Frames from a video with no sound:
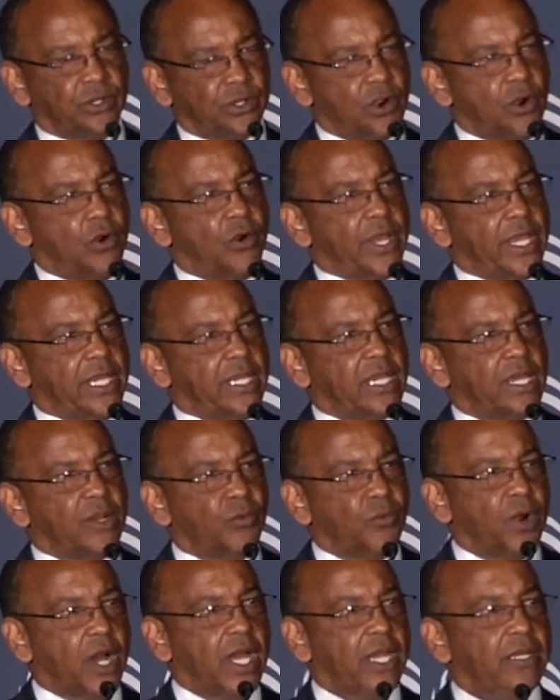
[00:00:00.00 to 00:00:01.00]
are going
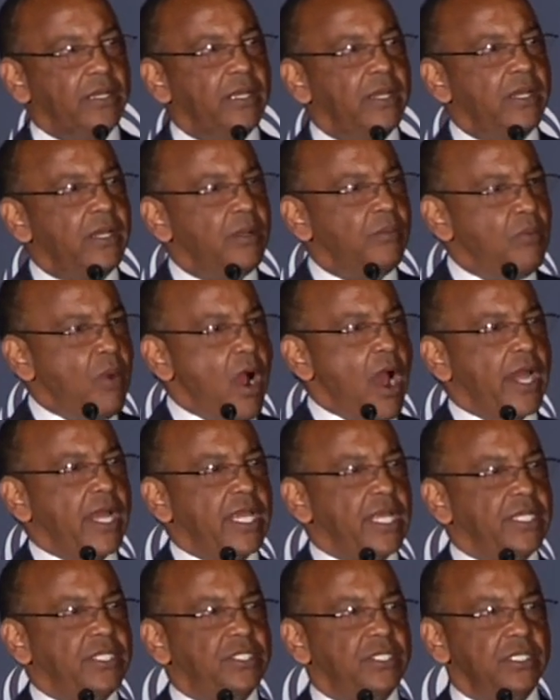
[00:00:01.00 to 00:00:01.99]
and what
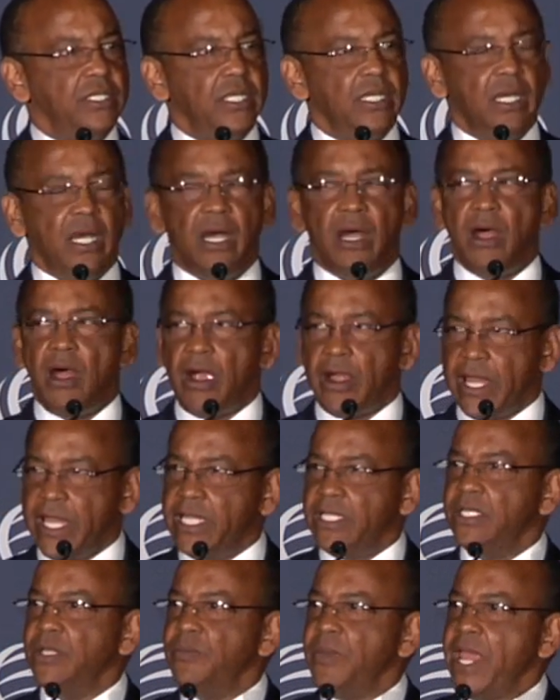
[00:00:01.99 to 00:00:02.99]
markets are
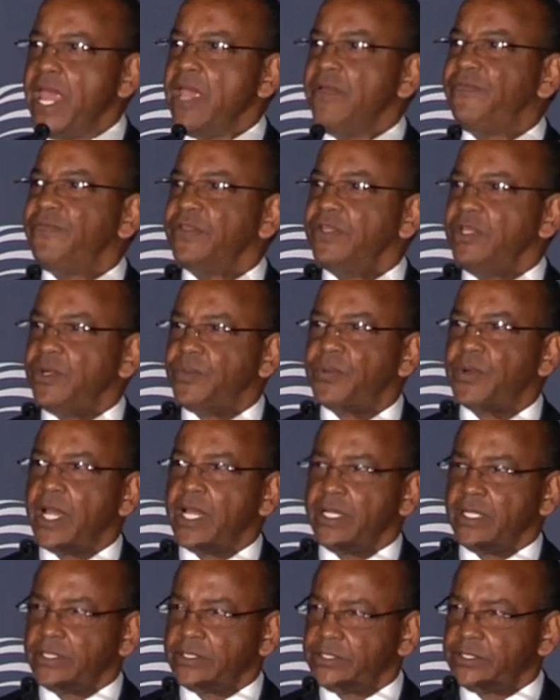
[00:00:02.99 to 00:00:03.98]
in demand for their
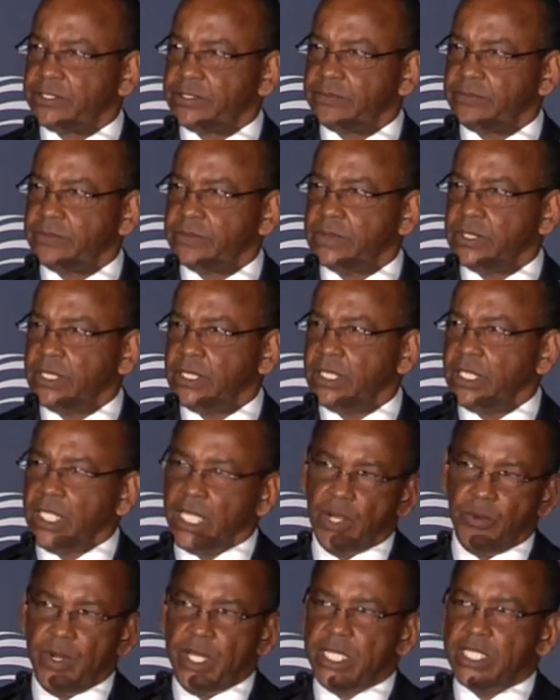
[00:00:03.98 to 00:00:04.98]
products.
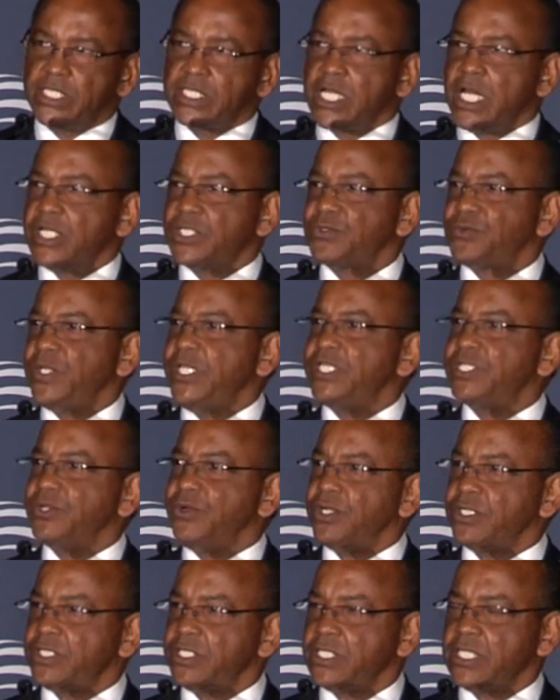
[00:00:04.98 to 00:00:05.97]
And we discuss
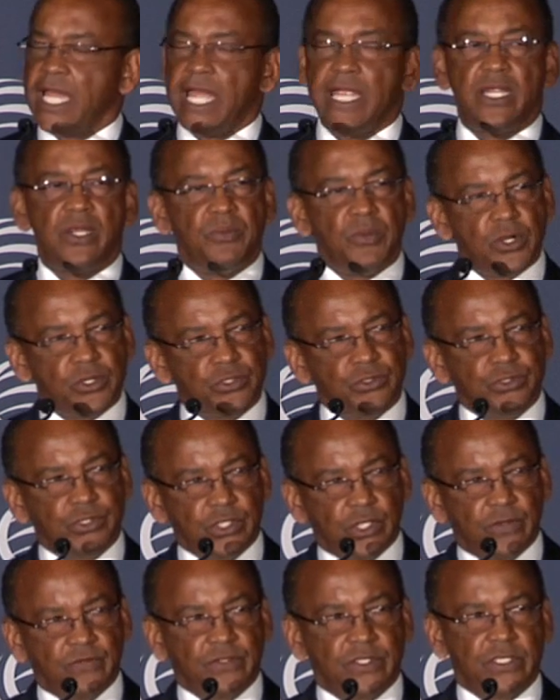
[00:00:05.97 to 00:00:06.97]
resources like commercial
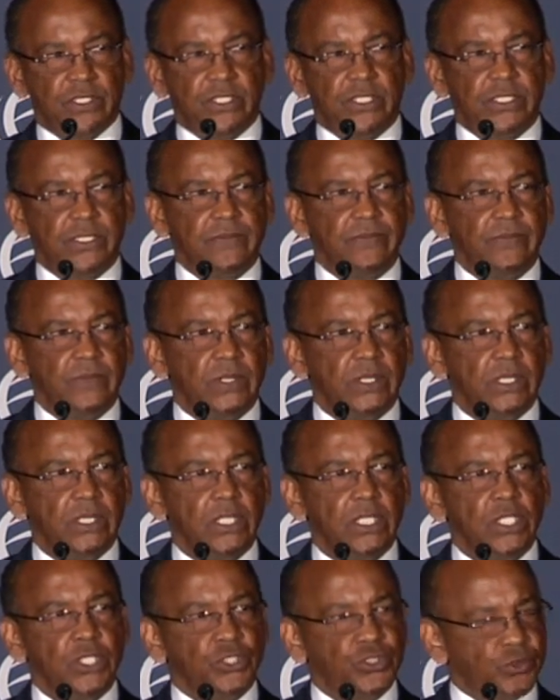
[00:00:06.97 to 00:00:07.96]
services,
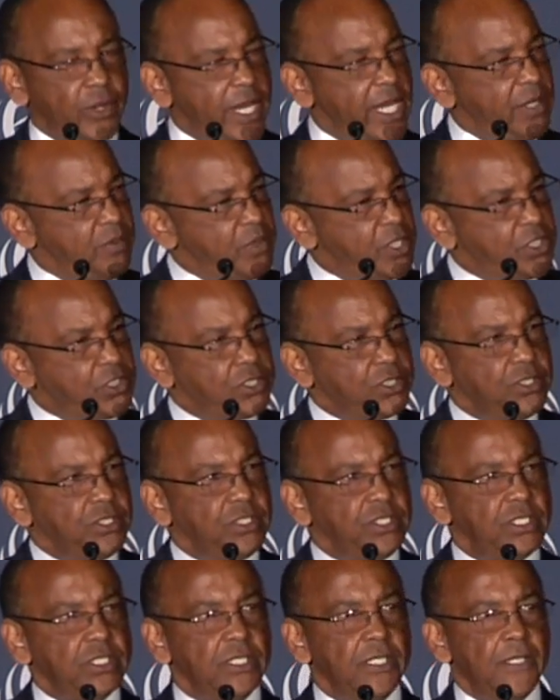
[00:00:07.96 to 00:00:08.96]
trade
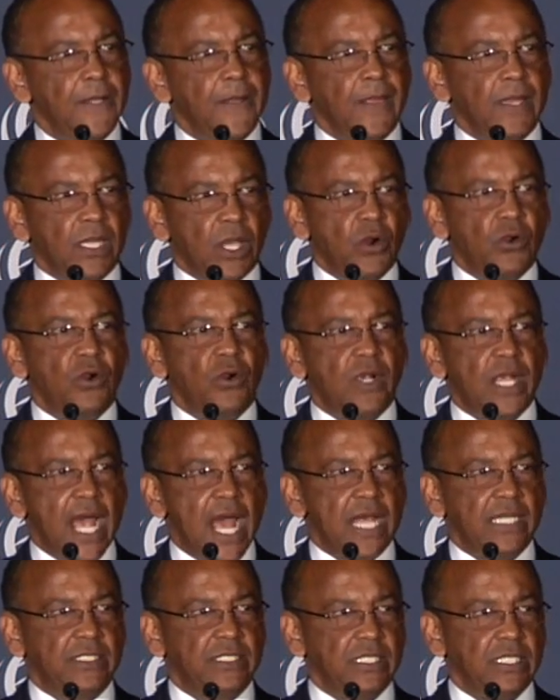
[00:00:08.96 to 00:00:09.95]
missions, local
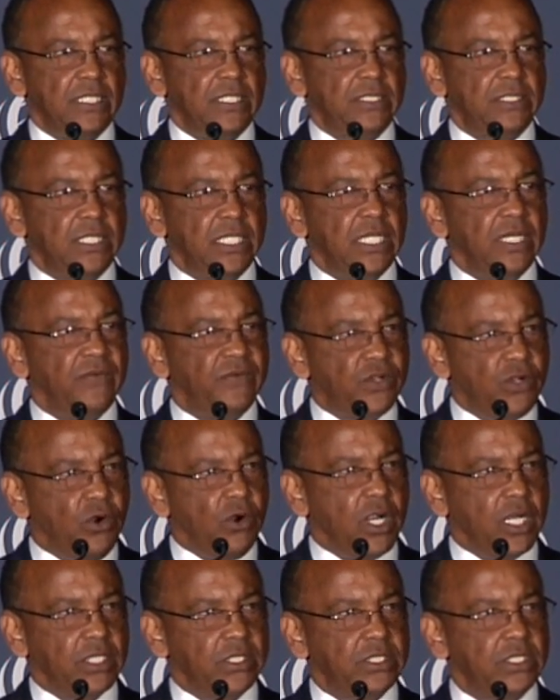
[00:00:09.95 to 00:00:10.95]
consulates, and of
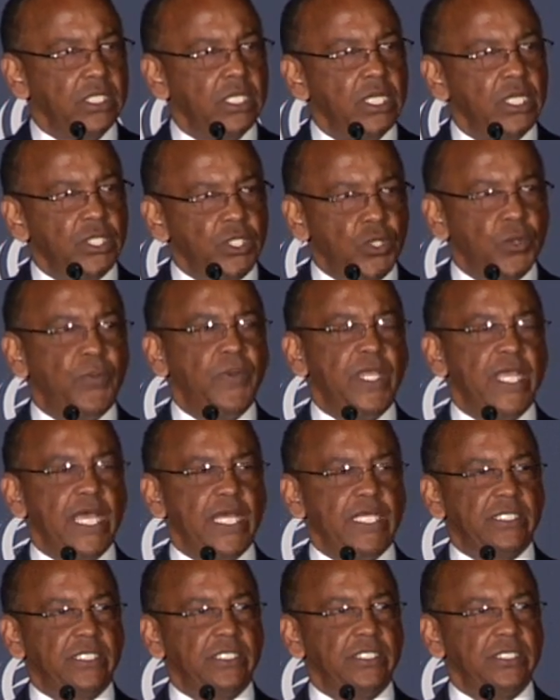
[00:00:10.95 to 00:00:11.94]
course,
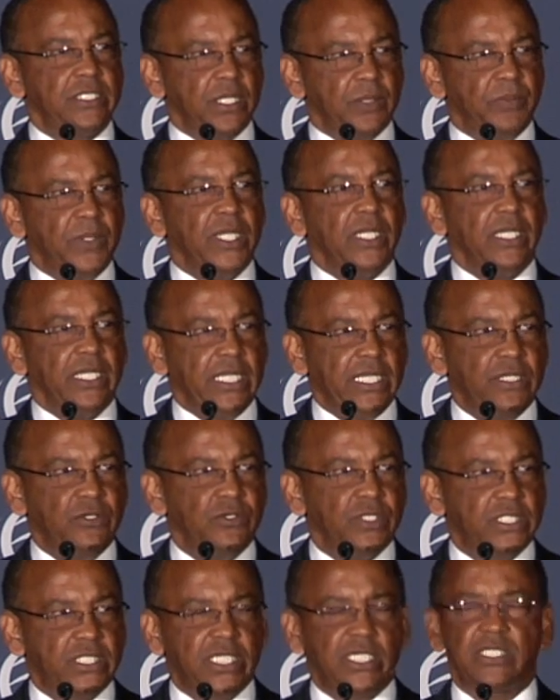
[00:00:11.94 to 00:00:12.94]
UPS's ability
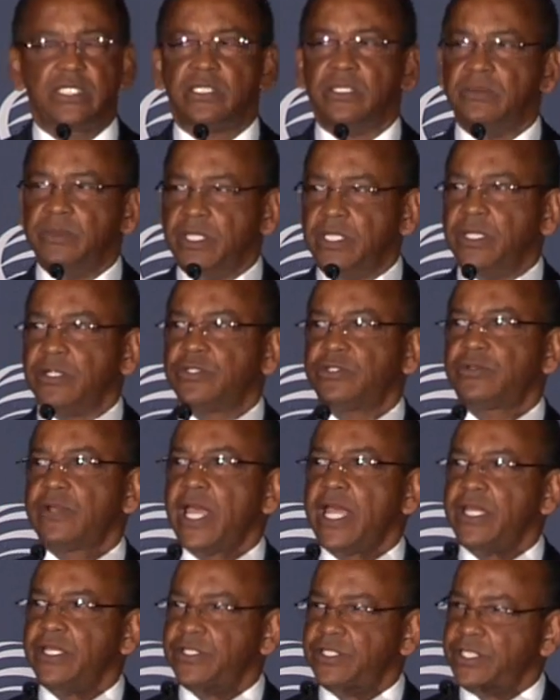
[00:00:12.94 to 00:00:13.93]
to assist them in their
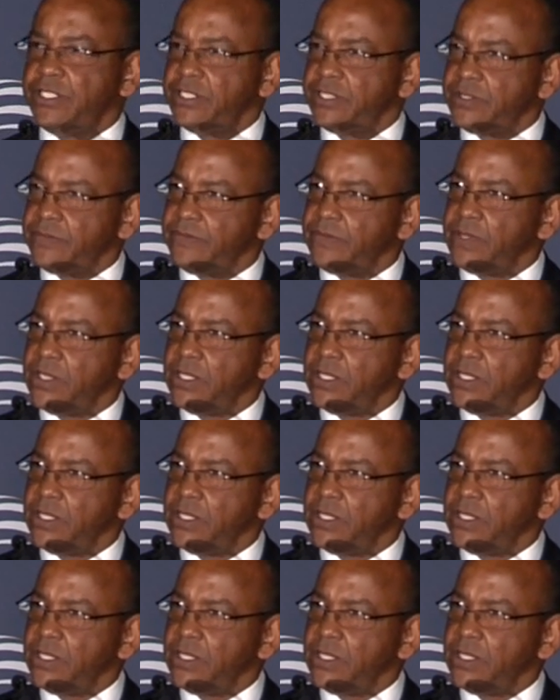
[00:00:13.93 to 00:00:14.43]
strategies.